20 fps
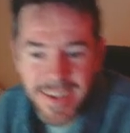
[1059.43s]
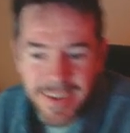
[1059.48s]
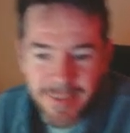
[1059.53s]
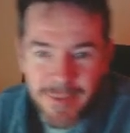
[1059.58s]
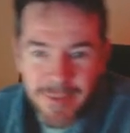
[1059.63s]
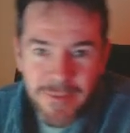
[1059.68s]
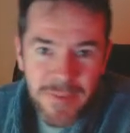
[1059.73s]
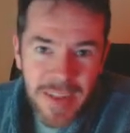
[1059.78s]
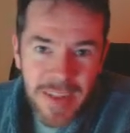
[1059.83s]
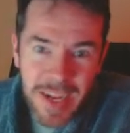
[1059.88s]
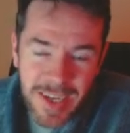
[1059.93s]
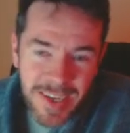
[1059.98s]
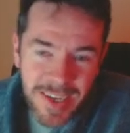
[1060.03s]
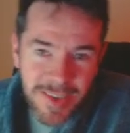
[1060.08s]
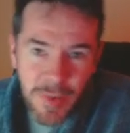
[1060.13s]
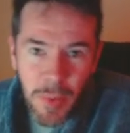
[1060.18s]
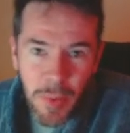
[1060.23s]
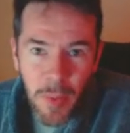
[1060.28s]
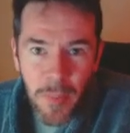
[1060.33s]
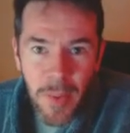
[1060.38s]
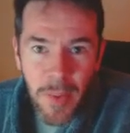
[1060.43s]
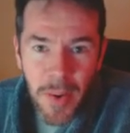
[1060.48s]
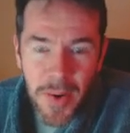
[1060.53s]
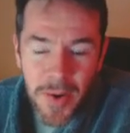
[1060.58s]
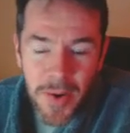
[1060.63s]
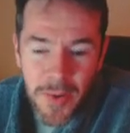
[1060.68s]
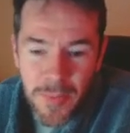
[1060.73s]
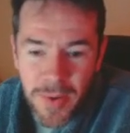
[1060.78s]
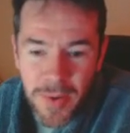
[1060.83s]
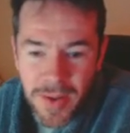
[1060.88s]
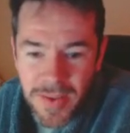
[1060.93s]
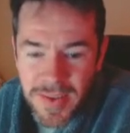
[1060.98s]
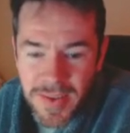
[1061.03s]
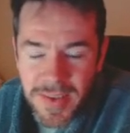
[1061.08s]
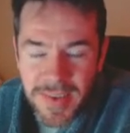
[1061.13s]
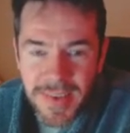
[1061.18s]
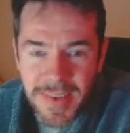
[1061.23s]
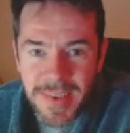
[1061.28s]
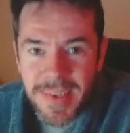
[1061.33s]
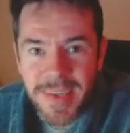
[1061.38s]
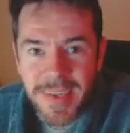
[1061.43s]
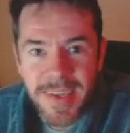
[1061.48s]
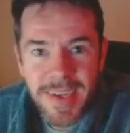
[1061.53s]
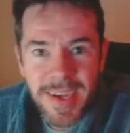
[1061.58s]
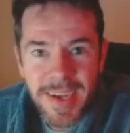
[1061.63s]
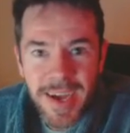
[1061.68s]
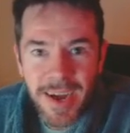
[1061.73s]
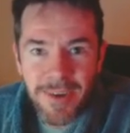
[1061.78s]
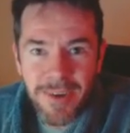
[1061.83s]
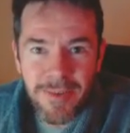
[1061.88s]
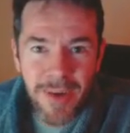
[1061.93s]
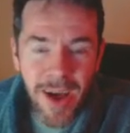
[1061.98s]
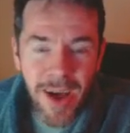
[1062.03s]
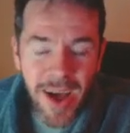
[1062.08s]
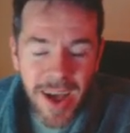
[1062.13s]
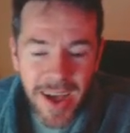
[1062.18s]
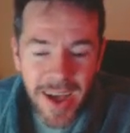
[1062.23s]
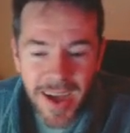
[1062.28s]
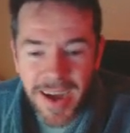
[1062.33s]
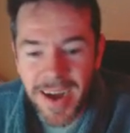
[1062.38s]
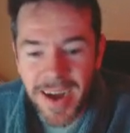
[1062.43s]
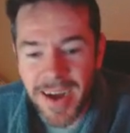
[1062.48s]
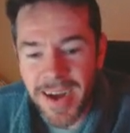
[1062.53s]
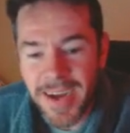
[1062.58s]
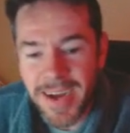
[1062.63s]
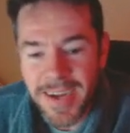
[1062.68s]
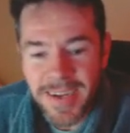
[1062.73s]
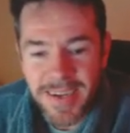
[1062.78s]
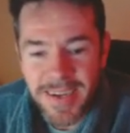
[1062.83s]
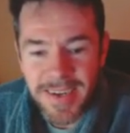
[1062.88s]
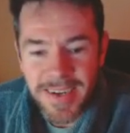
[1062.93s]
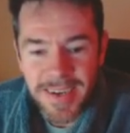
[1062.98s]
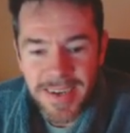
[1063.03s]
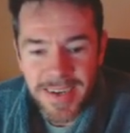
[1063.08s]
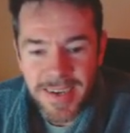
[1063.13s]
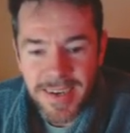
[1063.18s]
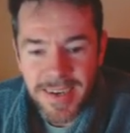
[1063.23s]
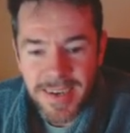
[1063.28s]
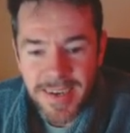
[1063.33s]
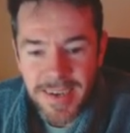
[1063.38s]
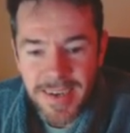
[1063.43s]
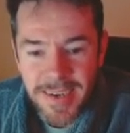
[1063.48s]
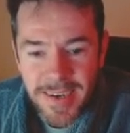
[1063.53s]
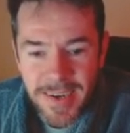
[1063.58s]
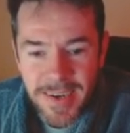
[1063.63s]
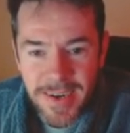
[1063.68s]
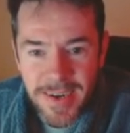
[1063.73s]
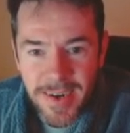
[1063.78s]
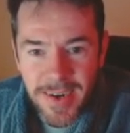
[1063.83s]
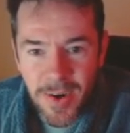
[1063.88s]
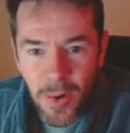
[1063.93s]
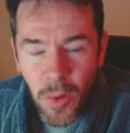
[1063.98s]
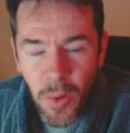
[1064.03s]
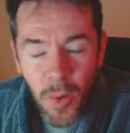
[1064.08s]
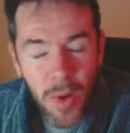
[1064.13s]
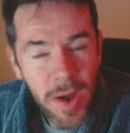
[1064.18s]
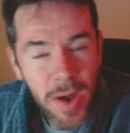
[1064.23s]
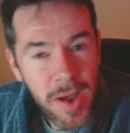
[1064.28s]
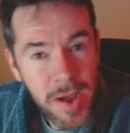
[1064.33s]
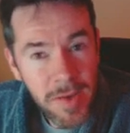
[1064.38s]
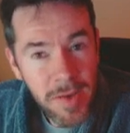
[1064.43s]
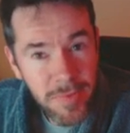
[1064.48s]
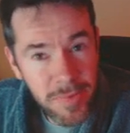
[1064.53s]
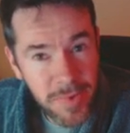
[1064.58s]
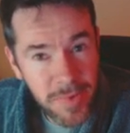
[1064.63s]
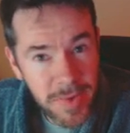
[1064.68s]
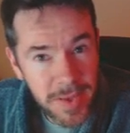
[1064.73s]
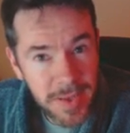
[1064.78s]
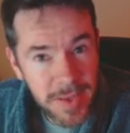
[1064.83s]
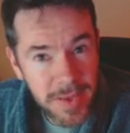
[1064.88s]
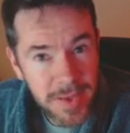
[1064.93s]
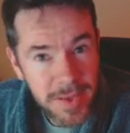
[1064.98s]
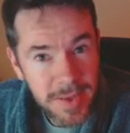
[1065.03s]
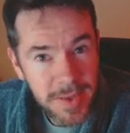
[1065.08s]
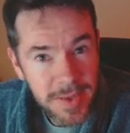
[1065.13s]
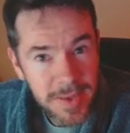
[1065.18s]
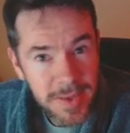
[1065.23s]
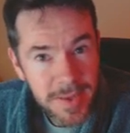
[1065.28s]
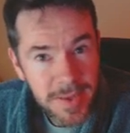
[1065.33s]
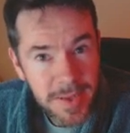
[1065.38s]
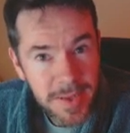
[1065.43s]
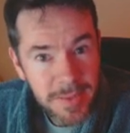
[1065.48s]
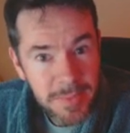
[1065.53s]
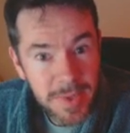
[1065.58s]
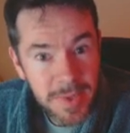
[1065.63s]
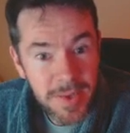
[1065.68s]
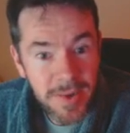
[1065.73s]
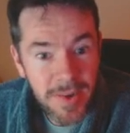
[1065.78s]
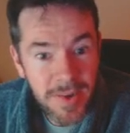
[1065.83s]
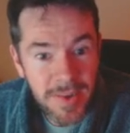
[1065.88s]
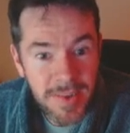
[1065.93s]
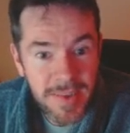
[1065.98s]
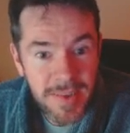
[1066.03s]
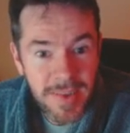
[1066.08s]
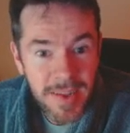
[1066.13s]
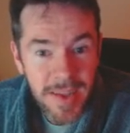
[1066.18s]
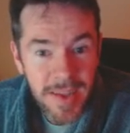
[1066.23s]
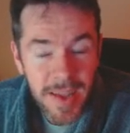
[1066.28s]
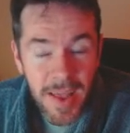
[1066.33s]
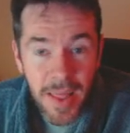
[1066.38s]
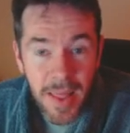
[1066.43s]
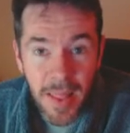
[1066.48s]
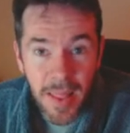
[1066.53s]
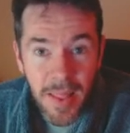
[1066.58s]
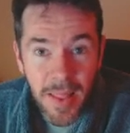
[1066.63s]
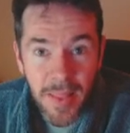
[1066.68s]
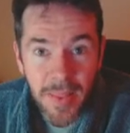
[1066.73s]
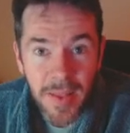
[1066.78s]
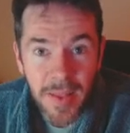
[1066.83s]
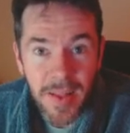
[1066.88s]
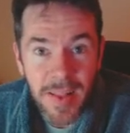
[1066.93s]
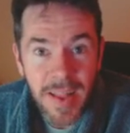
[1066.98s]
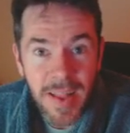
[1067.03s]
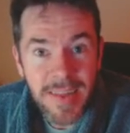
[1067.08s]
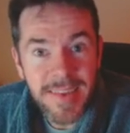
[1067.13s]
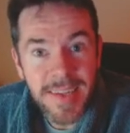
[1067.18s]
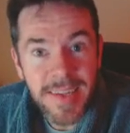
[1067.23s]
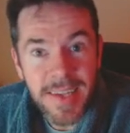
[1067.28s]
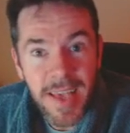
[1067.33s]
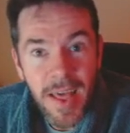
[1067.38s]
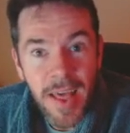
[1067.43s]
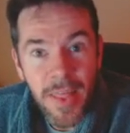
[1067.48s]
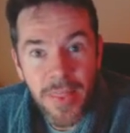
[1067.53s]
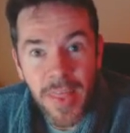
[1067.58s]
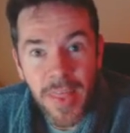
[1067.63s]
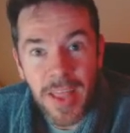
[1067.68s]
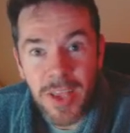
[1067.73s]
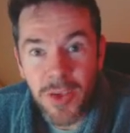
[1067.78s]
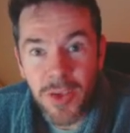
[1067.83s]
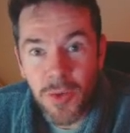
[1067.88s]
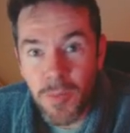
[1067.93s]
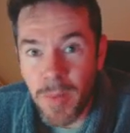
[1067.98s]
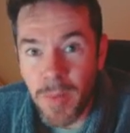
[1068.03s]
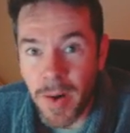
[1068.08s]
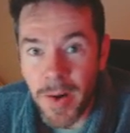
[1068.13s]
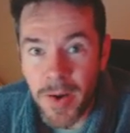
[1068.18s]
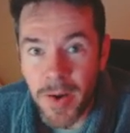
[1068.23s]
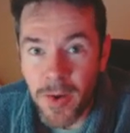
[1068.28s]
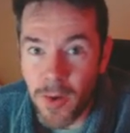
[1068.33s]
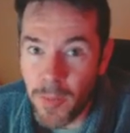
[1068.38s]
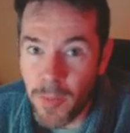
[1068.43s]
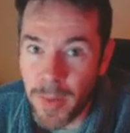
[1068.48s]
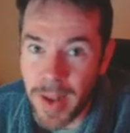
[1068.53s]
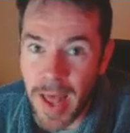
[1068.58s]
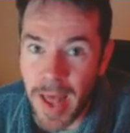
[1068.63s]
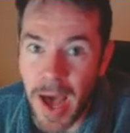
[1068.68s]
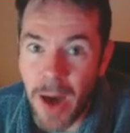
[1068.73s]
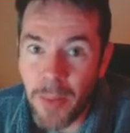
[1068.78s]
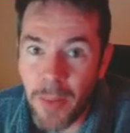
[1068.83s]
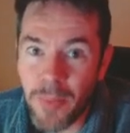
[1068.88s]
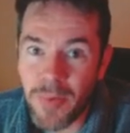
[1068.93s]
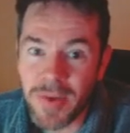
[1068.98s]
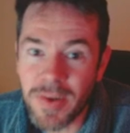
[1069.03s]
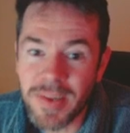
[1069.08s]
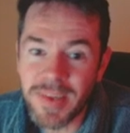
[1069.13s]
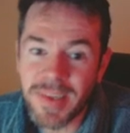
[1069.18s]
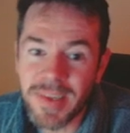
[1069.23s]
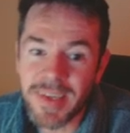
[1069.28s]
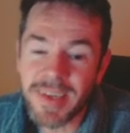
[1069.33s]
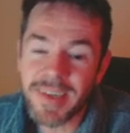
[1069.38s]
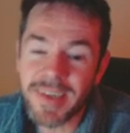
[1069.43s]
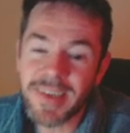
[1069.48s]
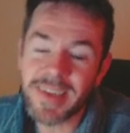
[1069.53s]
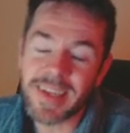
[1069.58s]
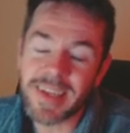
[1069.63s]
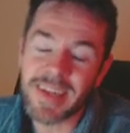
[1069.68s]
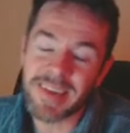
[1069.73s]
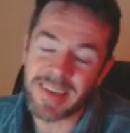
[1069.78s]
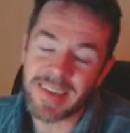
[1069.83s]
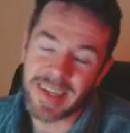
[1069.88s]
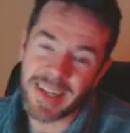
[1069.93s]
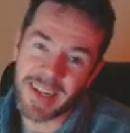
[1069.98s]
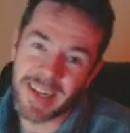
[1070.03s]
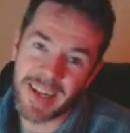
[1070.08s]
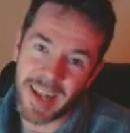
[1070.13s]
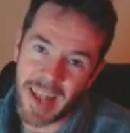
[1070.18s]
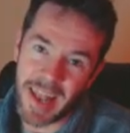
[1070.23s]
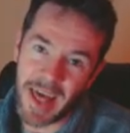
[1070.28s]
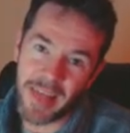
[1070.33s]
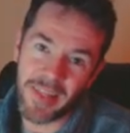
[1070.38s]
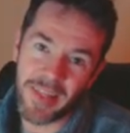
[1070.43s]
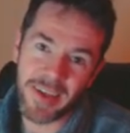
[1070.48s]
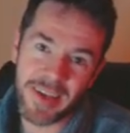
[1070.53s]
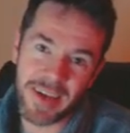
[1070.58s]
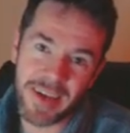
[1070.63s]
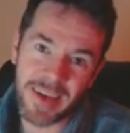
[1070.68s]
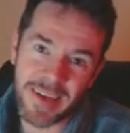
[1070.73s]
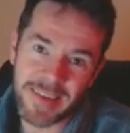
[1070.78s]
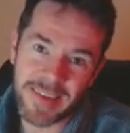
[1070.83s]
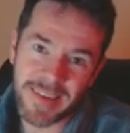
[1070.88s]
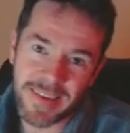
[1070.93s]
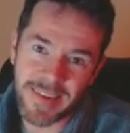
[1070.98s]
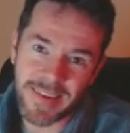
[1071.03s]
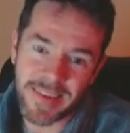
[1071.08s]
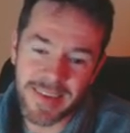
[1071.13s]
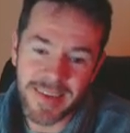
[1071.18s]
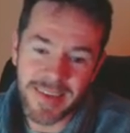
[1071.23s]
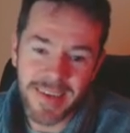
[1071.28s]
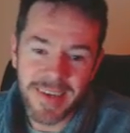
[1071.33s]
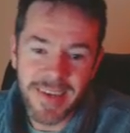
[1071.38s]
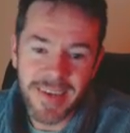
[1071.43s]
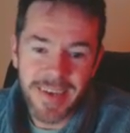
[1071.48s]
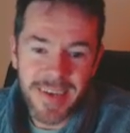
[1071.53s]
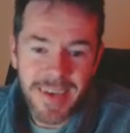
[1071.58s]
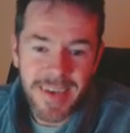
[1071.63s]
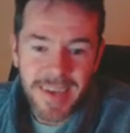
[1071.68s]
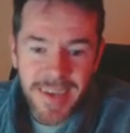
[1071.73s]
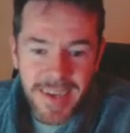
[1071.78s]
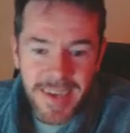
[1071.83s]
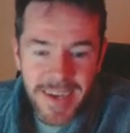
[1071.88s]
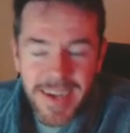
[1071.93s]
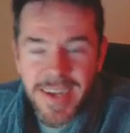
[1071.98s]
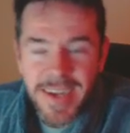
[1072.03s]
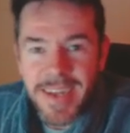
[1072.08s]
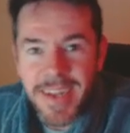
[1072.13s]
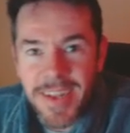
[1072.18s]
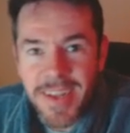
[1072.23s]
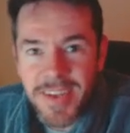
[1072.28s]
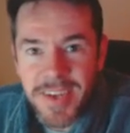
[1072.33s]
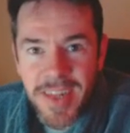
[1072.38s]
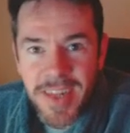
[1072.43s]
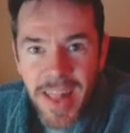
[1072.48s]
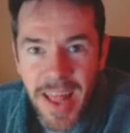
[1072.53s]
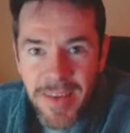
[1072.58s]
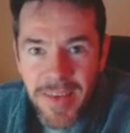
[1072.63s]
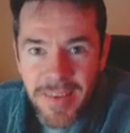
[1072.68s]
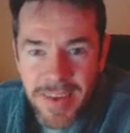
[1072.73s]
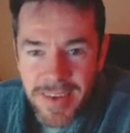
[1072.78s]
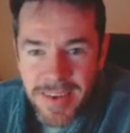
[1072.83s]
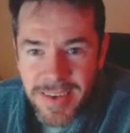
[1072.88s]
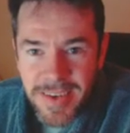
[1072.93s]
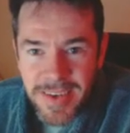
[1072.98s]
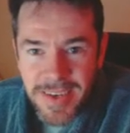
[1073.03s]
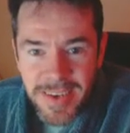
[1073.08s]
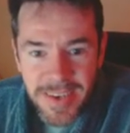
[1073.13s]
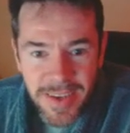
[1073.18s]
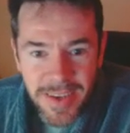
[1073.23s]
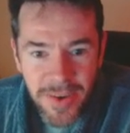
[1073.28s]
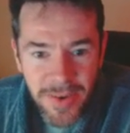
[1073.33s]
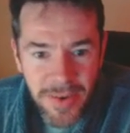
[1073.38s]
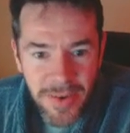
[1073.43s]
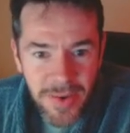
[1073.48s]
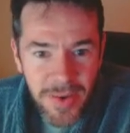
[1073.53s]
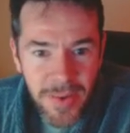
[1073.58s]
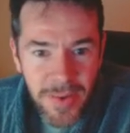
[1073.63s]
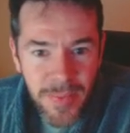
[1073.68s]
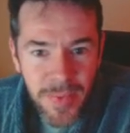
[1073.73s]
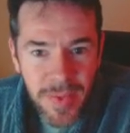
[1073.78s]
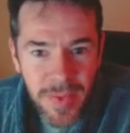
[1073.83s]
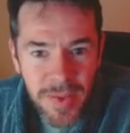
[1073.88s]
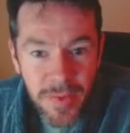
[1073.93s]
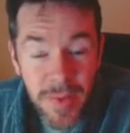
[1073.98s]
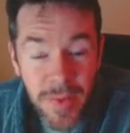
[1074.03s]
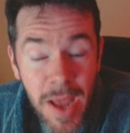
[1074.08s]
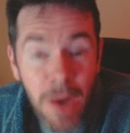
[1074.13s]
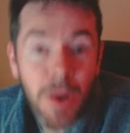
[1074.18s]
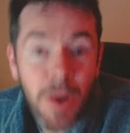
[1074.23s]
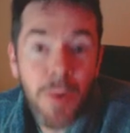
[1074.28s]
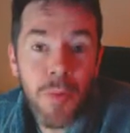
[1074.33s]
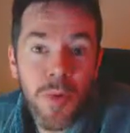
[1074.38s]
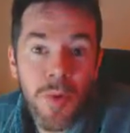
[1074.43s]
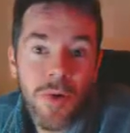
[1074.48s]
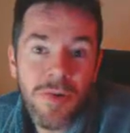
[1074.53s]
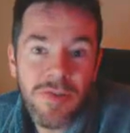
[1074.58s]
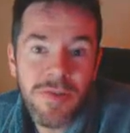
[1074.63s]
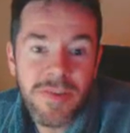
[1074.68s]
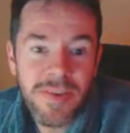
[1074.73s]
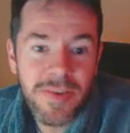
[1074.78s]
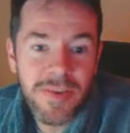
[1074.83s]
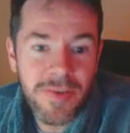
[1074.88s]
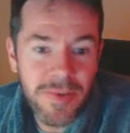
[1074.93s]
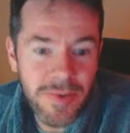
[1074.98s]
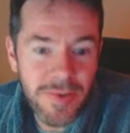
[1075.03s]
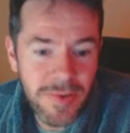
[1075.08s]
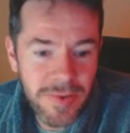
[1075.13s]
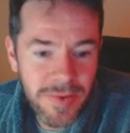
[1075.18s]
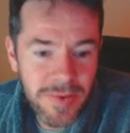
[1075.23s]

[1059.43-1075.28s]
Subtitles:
We've finished Super Mario Bros. Hurrah! Or have we? Because the classic "Thank you, Mario, but our princess is in another castle." Don't you love it, Toad? So now on World 2.